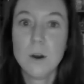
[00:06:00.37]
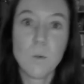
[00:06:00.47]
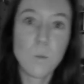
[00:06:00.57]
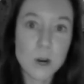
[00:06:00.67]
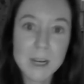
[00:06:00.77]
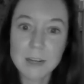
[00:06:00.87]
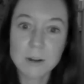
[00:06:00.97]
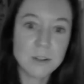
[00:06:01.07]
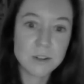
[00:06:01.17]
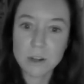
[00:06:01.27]
working on
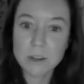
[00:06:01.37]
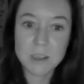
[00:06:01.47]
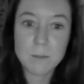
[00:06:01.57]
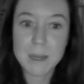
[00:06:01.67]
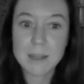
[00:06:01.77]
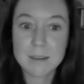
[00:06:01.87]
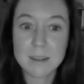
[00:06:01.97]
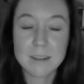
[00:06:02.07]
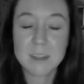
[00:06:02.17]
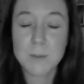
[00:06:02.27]
your dodgy bits
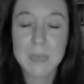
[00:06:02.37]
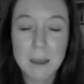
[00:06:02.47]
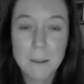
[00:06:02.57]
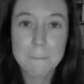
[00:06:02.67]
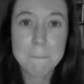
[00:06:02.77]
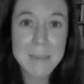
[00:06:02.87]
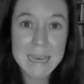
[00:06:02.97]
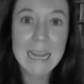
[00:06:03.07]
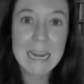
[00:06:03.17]
and to be mingingly